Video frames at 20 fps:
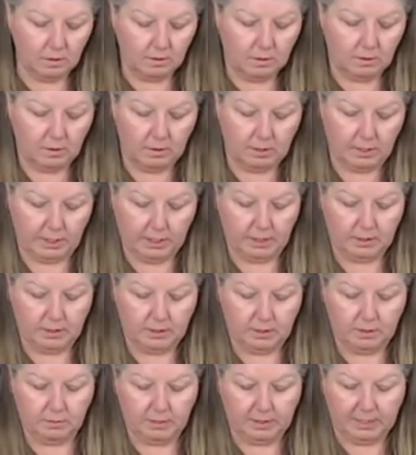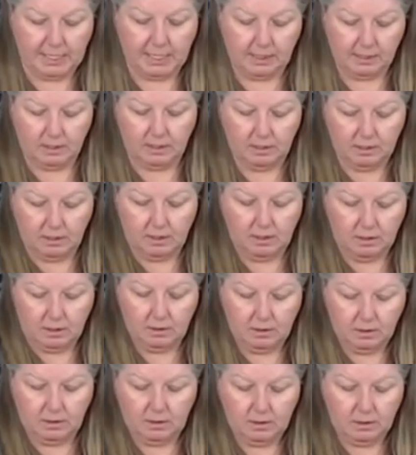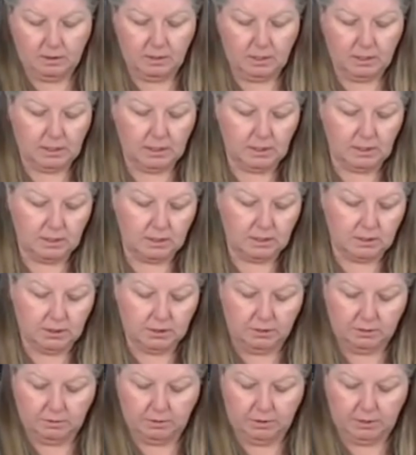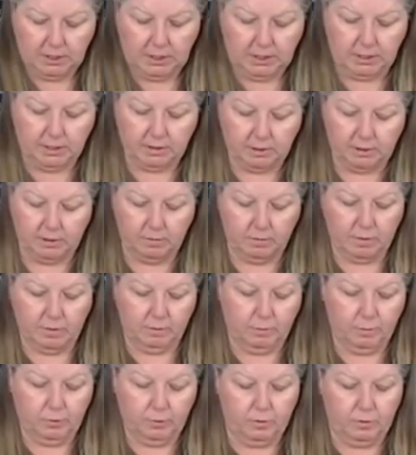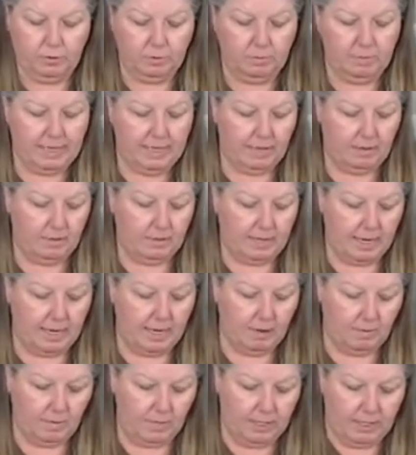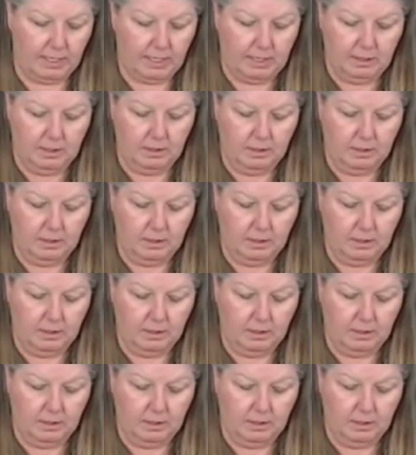All right, so we got these two here. I want to pull them out that way.